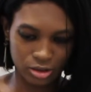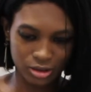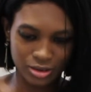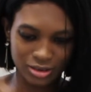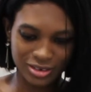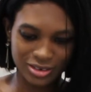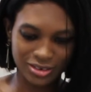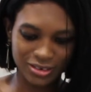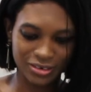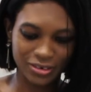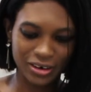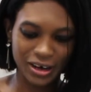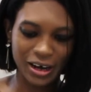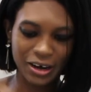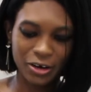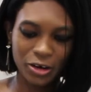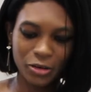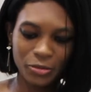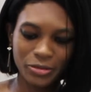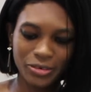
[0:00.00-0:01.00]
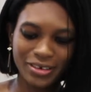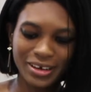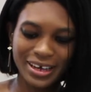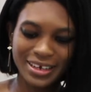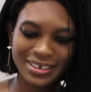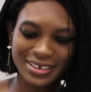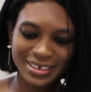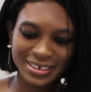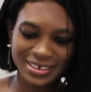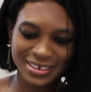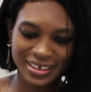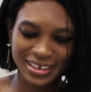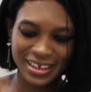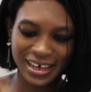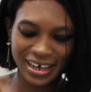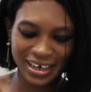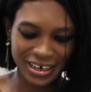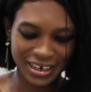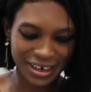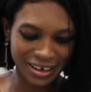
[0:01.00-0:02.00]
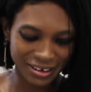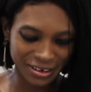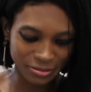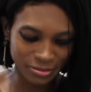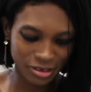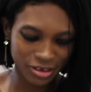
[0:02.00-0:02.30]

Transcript: So I hope you guys can see that color